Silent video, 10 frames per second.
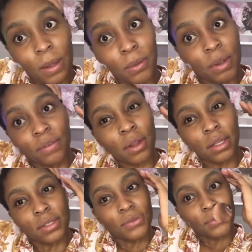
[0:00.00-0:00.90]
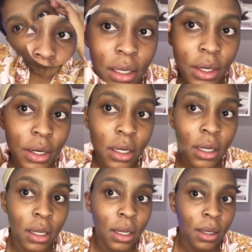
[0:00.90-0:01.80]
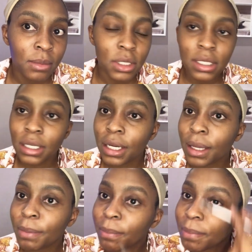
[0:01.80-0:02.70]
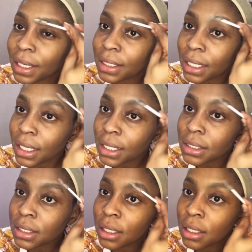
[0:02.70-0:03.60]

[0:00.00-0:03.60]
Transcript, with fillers: we've got to flourish just cleaning up a bit guys